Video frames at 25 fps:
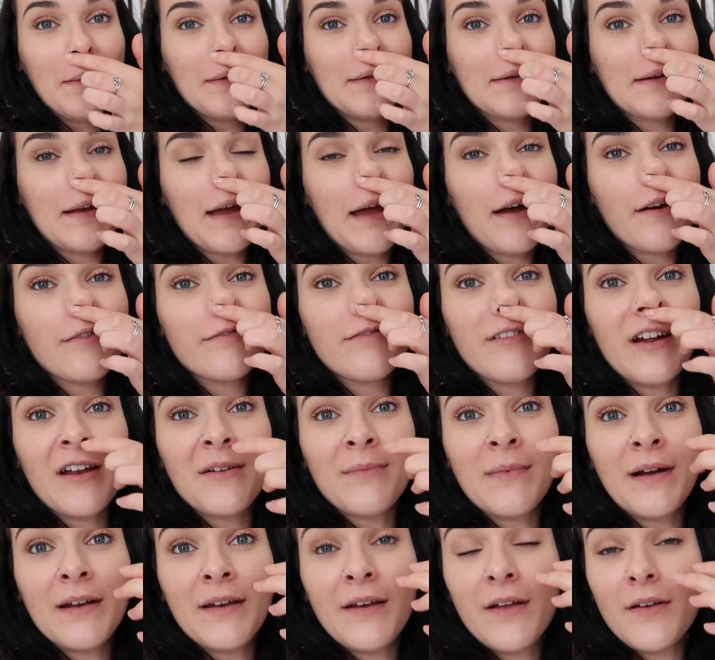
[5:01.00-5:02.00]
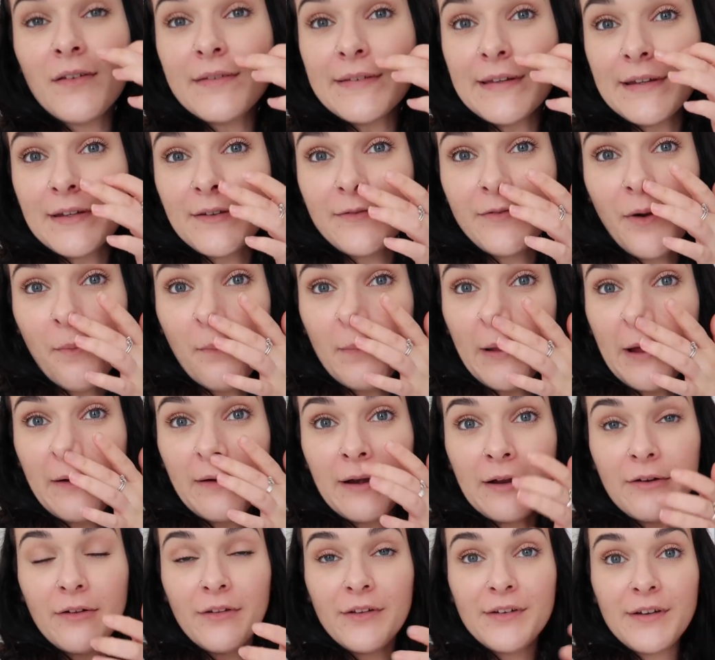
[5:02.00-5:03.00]
look at how red my nose is from
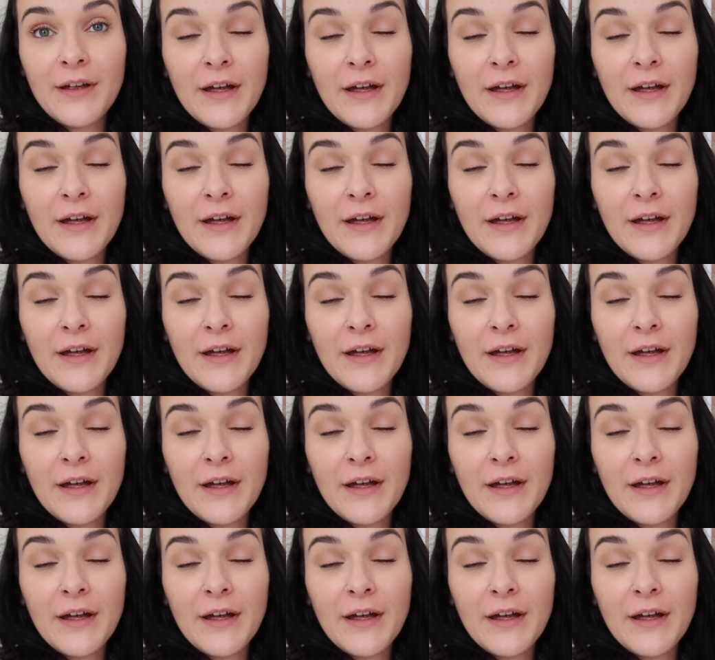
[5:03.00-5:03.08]
blowing it all the